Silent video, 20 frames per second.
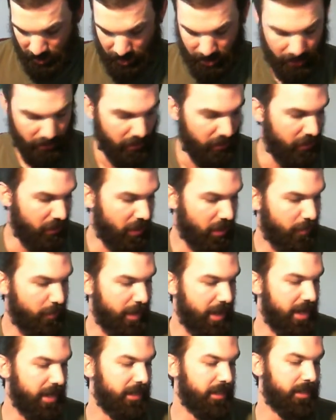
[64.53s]
jerk
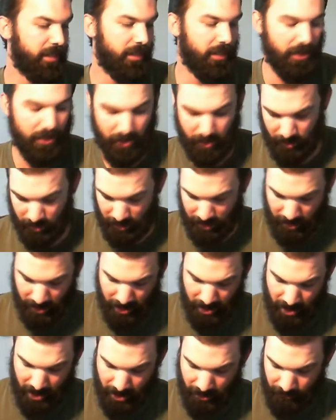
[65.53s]
baits
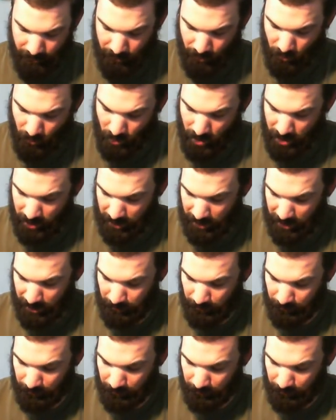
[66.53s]
for walleye.